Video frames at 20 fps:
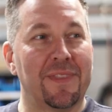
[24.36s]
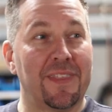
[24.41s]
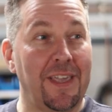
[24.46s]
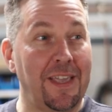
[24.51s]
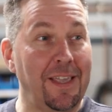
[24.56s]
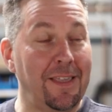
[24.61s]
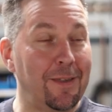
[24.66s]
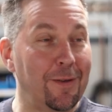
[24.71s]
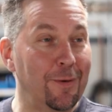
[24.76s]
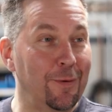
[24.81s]

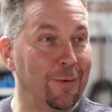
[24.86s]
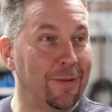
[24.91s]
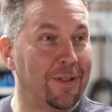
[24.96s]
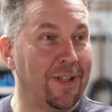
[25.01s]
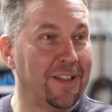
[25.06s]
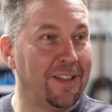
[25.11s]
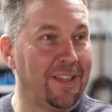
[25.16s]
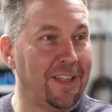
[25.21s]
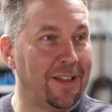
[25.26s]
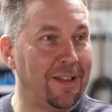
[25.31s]
Thank you,
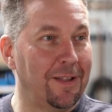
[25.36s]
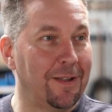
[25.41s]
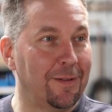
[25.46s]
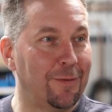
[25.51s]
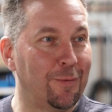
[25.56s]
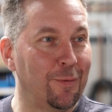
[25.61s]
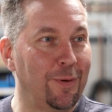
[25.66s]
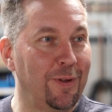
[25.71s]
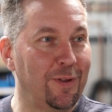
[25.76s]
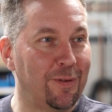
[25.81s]
Daniëlle,
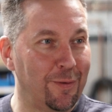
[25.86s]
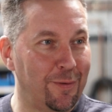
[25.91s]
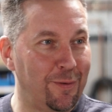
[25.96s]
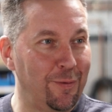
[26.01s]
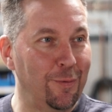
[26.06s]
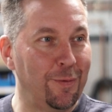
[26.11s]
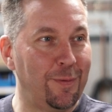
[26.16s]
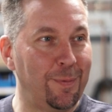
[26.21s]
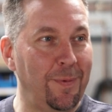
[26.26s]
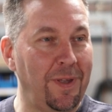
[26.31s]
to
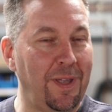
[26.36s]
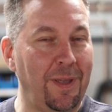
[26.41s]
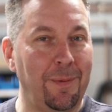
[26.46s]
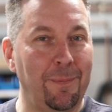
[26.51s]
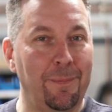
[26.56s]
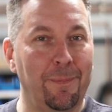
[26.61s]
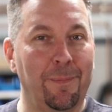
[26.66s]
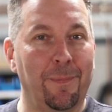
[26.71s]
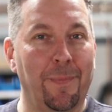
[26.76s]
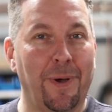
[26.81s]
introduce
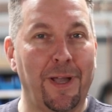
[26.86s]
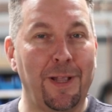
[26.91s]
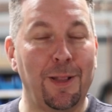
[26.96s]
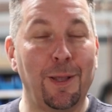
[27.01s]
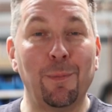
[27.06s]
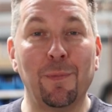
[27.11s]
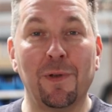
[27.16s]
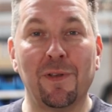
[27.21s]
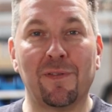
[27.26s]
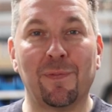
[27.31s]
me. My
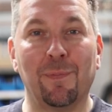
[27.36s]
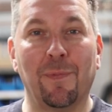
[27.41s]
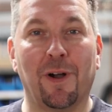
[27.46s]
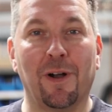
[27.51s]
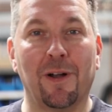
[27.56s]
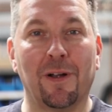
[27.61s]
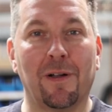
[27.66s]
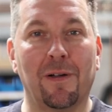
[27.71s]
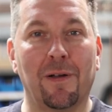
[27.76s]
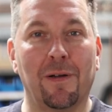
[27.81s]
name is
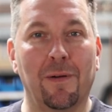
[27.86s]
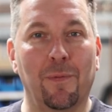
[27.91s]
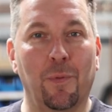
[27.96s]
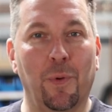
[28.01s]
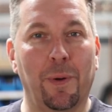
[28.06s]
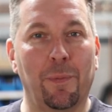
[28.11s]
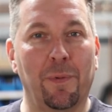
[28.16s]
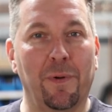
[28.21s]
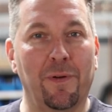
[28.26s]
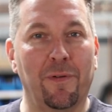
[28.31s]
Marc
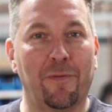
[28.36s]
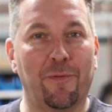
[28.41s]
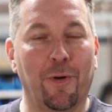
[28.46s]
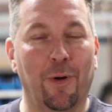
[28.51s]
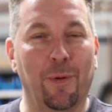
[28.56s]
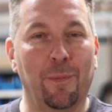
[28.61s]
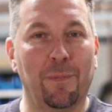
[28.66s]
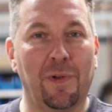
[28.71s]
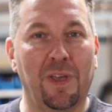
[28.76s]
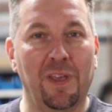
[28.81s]
Weber
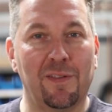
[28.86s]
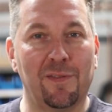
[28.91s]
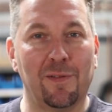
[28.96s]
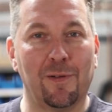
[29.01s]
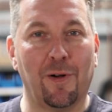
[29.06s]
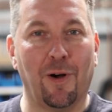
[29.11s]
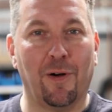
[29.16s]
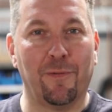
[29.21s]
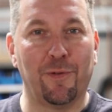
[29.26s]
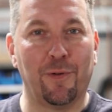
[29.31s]
from
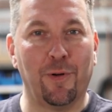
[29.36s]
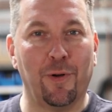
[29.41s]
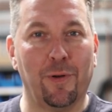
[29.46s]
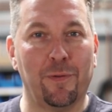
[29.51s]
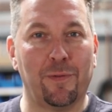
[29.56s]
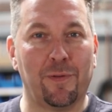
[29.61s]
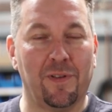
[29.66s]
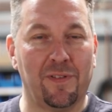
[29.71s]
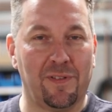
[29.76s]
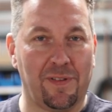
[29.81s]
Giesen Coffee
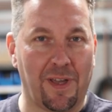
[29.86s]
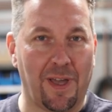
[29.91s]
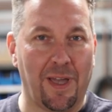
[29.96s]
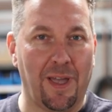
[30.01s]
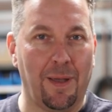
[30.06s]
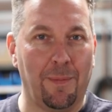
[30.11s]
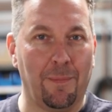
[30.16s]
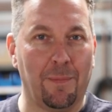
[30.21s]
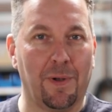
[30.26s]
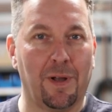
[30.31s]
Roasters.
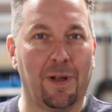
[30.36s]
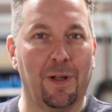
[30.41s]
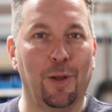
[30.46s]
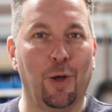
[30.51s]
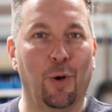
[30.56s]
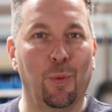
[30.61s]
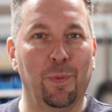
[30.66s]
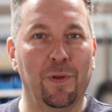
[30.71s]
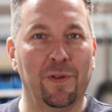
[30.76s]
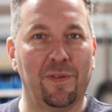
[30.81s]
I am
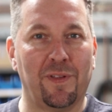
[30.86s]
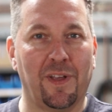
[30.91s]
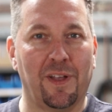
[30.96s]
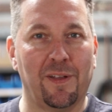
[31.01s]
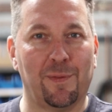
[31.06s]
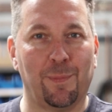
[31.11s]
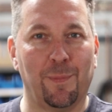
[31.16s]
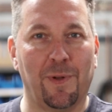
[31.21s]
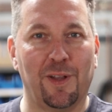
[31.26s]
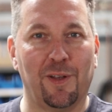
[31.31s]
Global
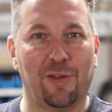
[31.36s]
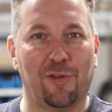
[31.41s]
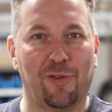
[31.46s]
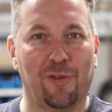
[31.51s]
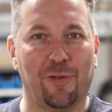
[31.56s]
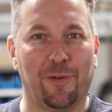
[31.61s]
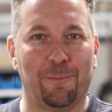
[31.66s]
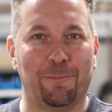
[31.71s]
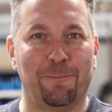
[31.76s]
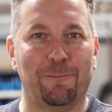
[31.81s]
Sales
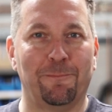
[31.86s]
Manager.